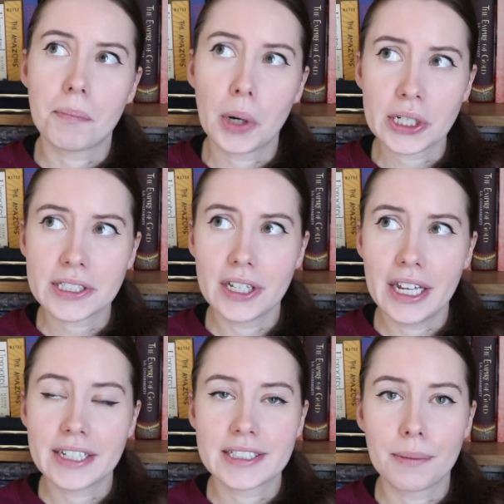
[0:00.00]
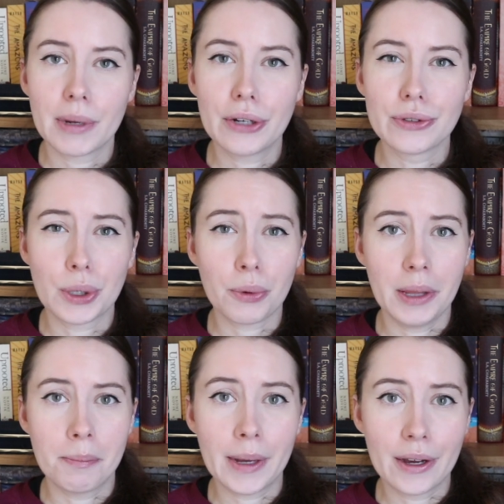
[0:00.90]
Personally, as somebody who's not
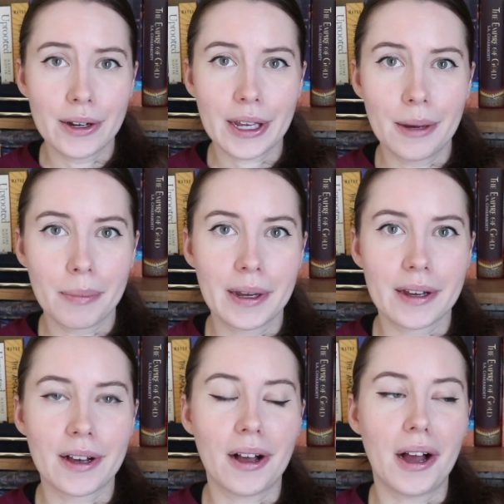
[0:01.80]
really big on camping,